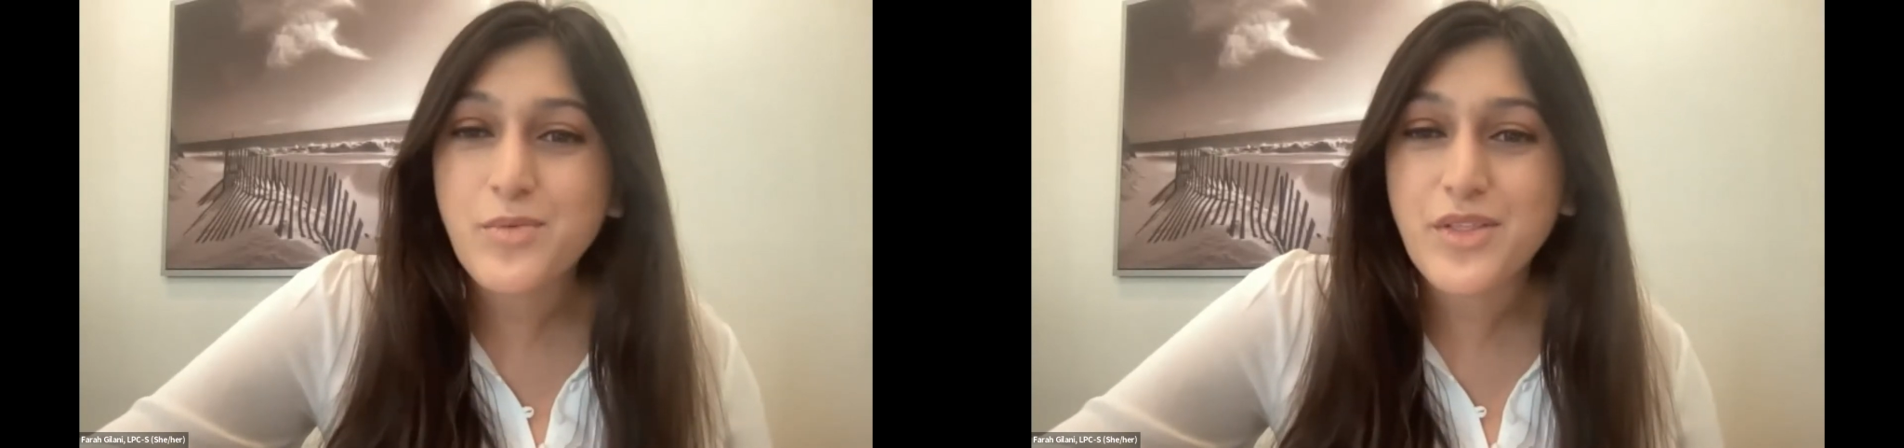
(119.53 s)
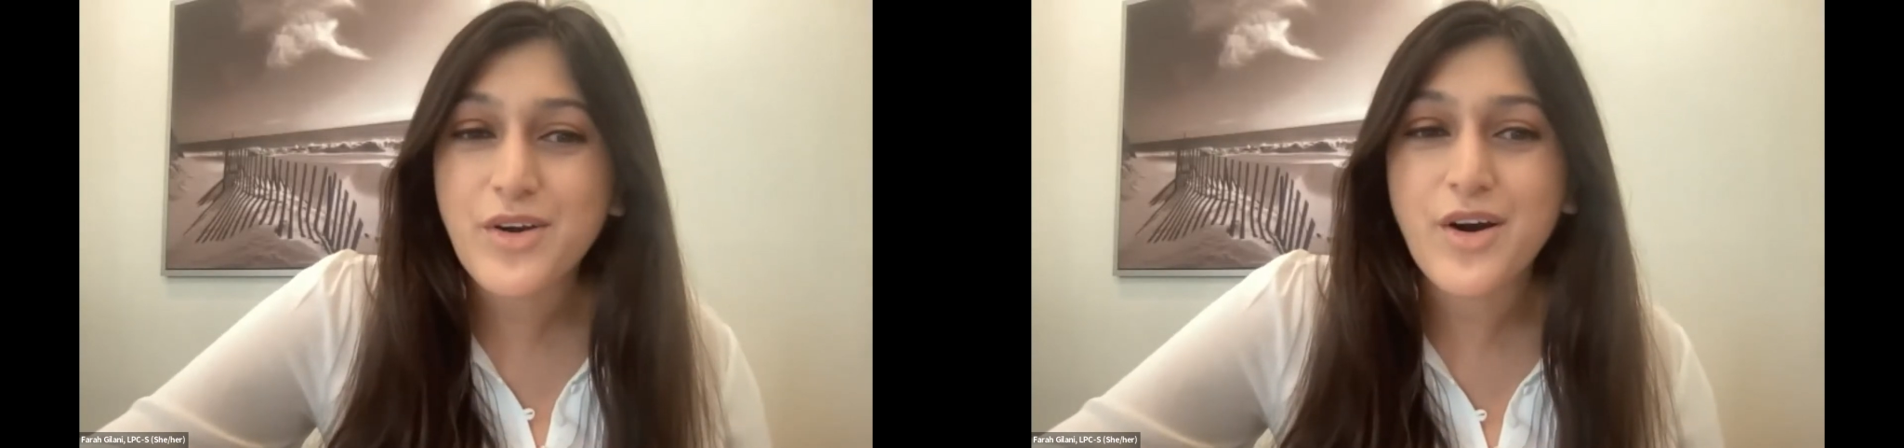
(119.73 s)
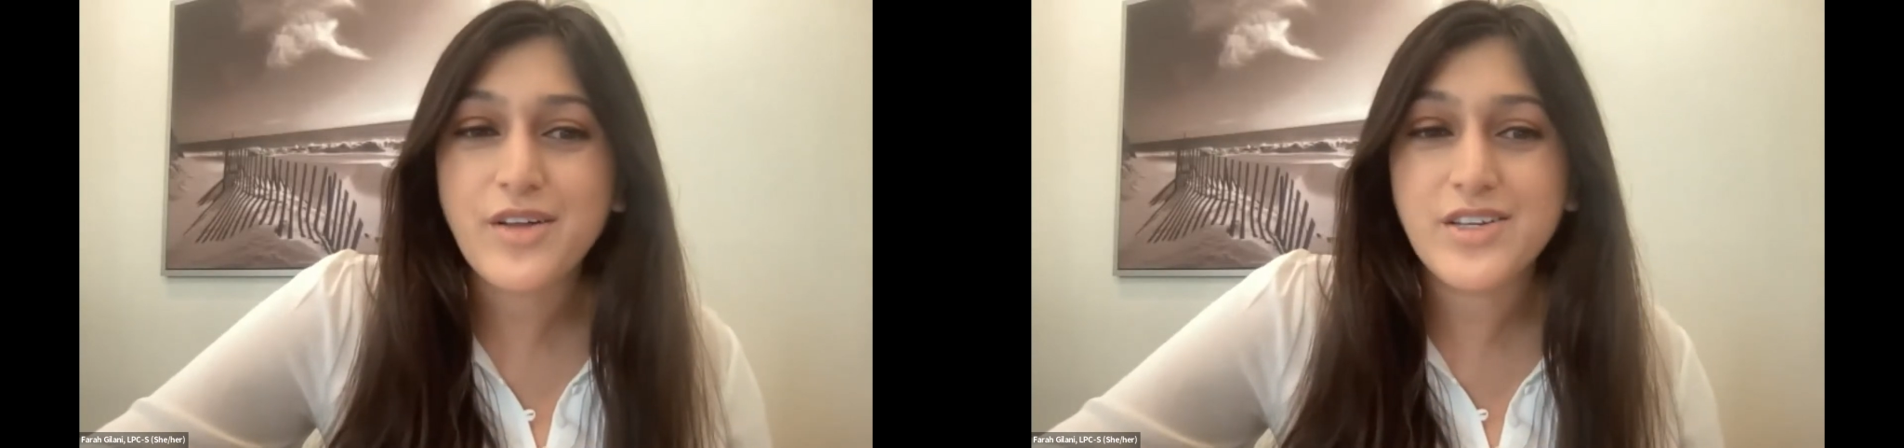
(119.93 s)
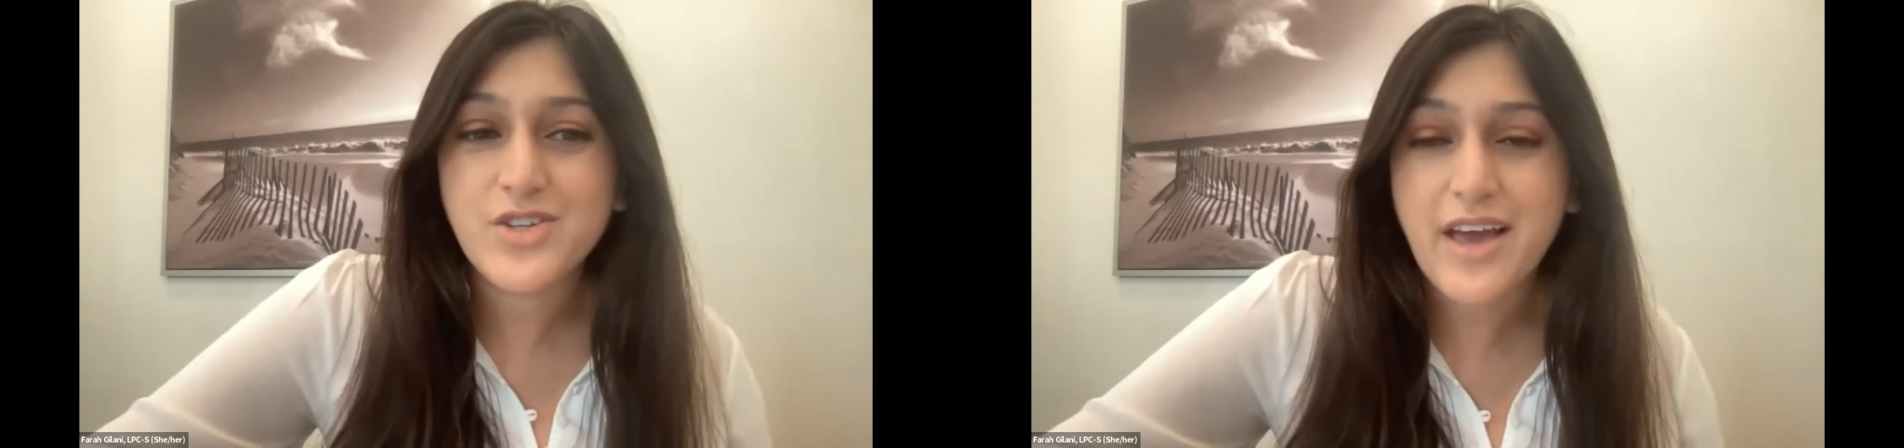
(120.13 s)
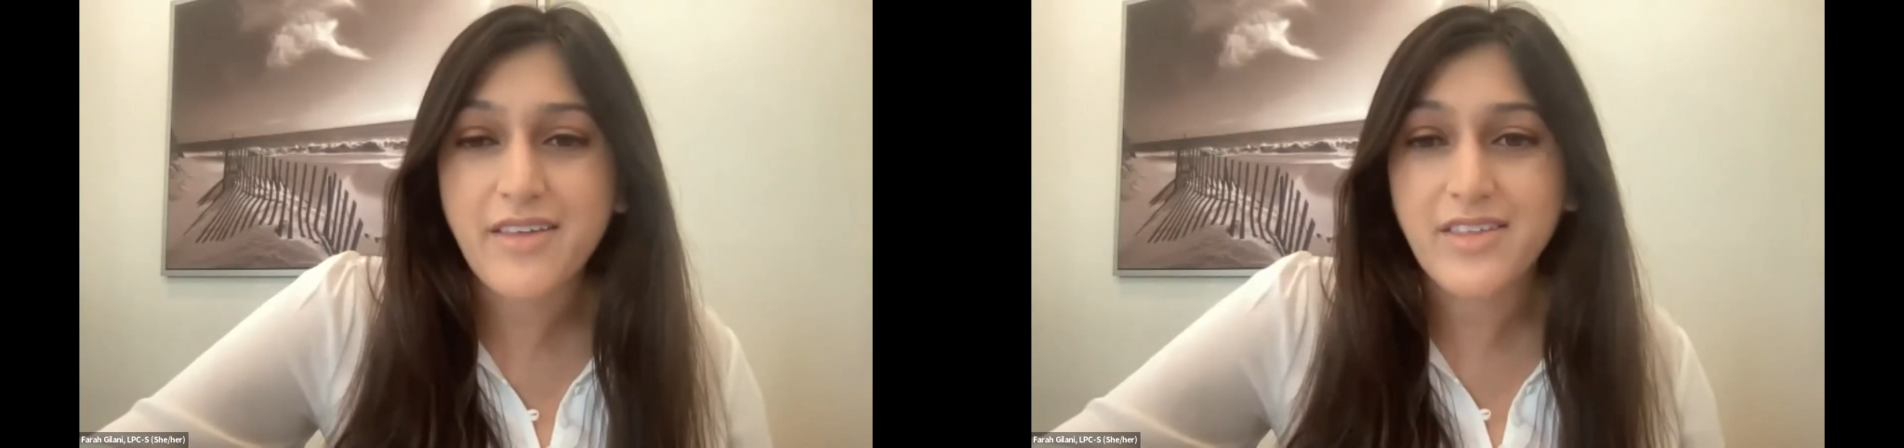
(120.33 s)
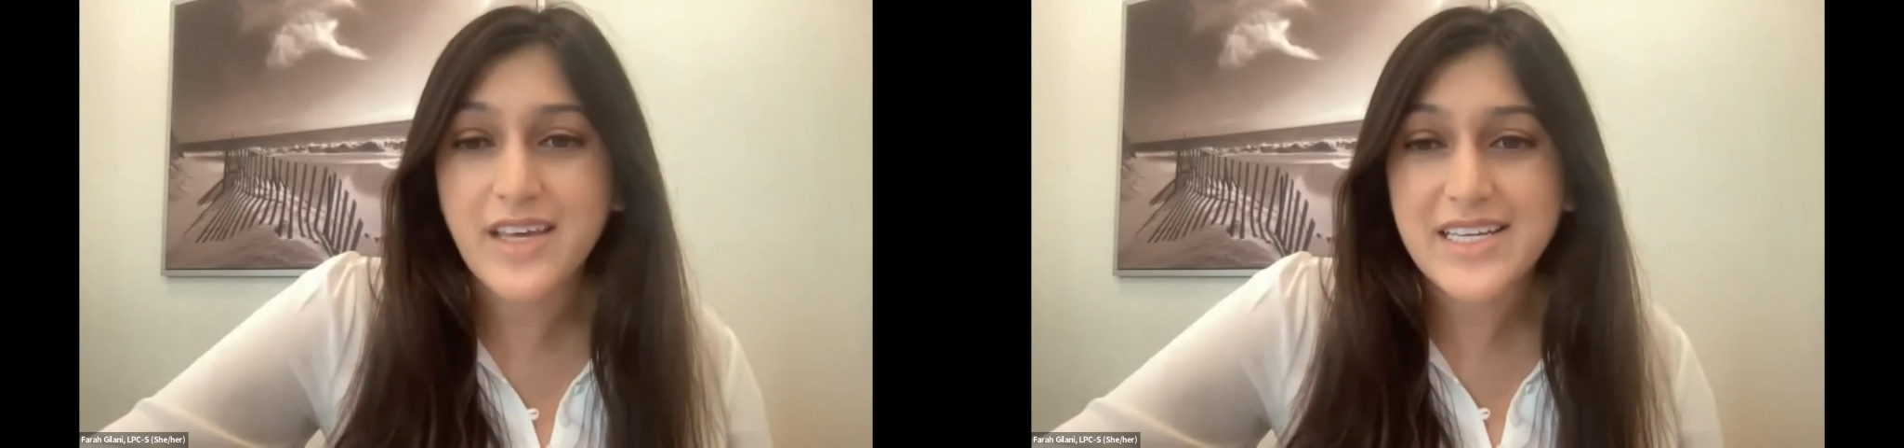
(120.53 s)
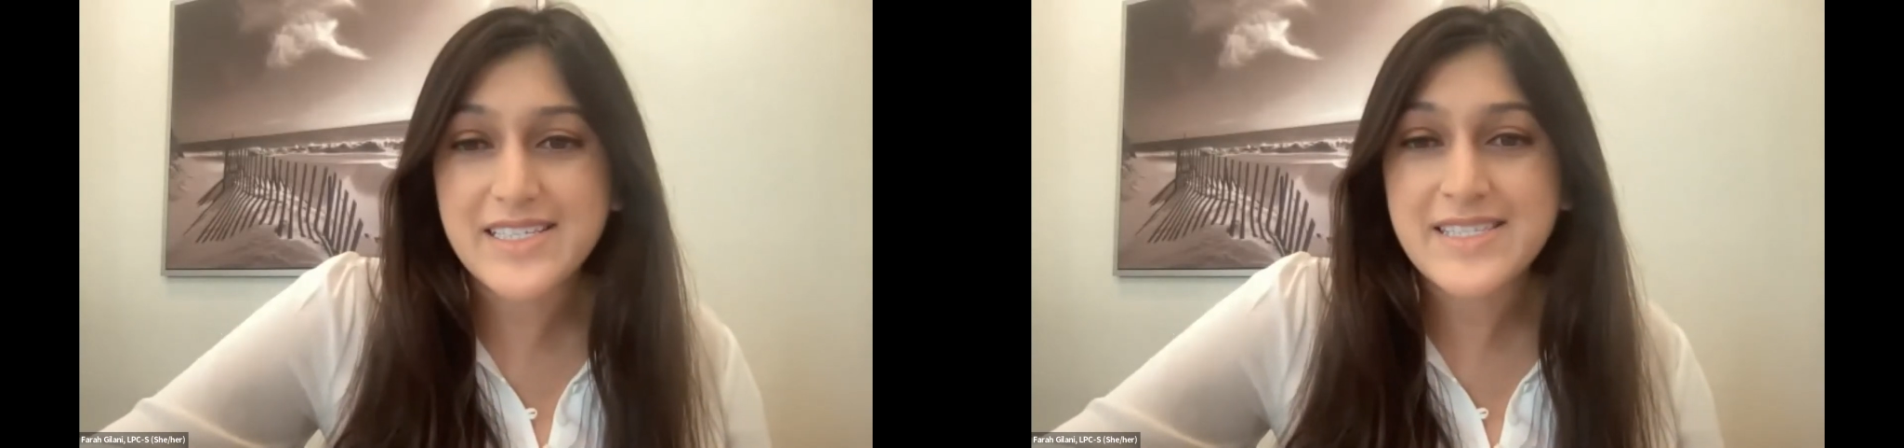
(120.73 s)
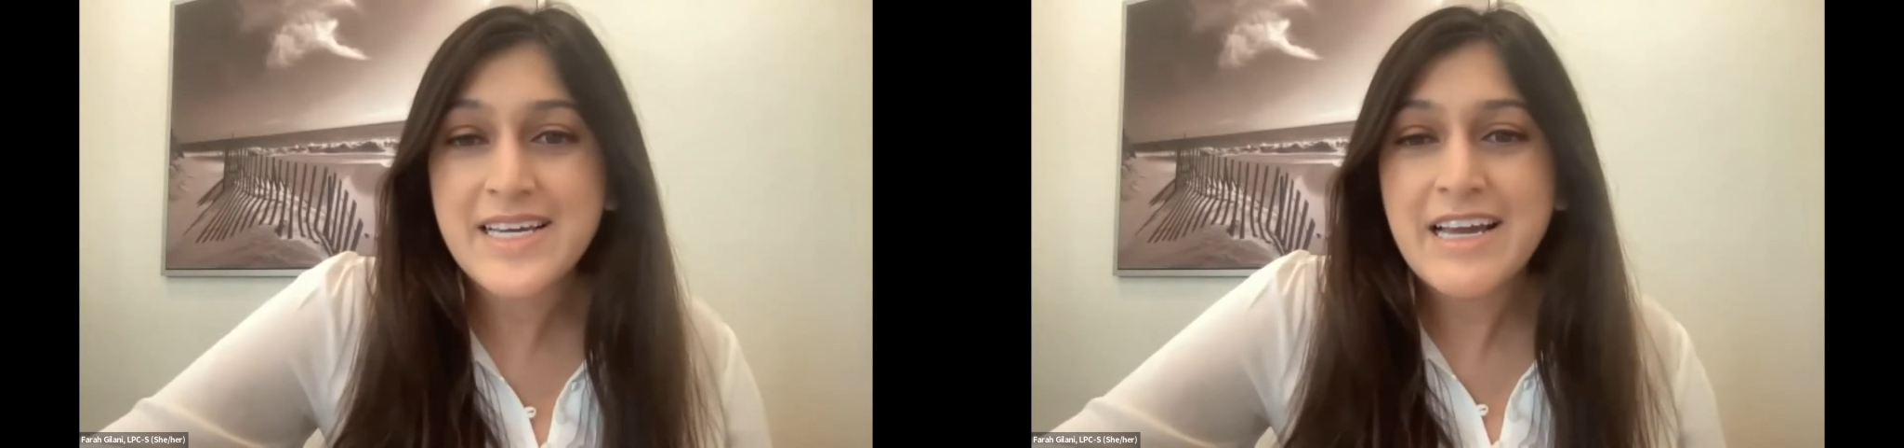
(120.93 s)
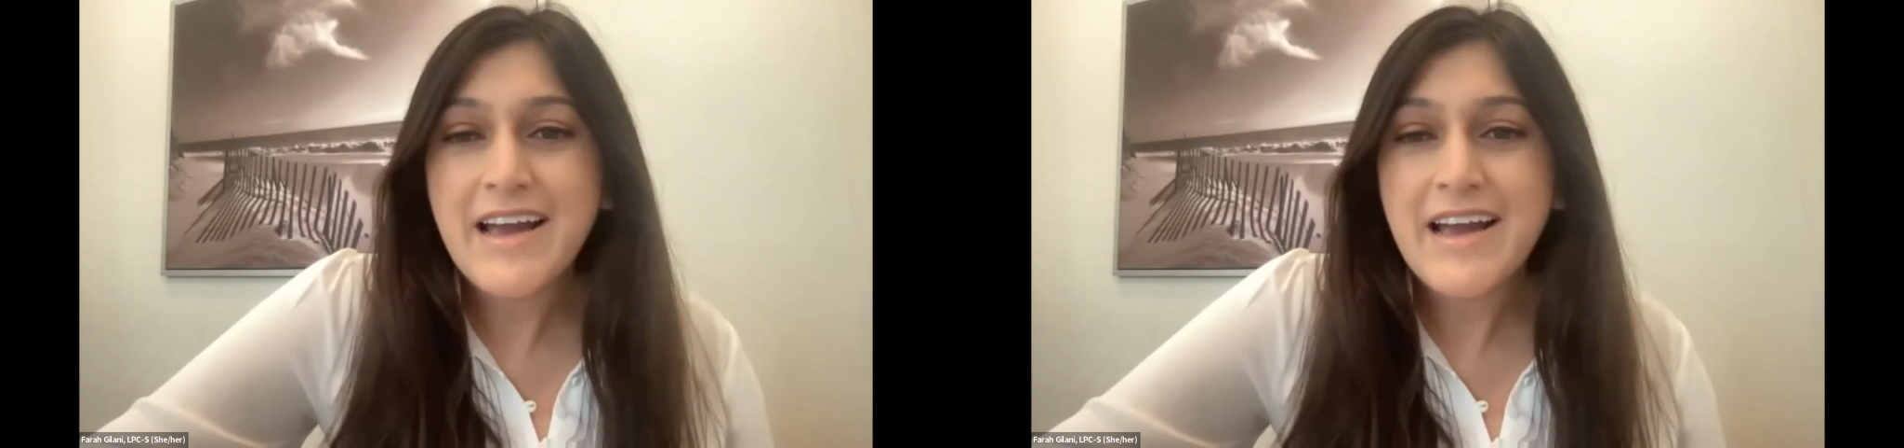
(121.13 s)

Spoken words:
with college athletes,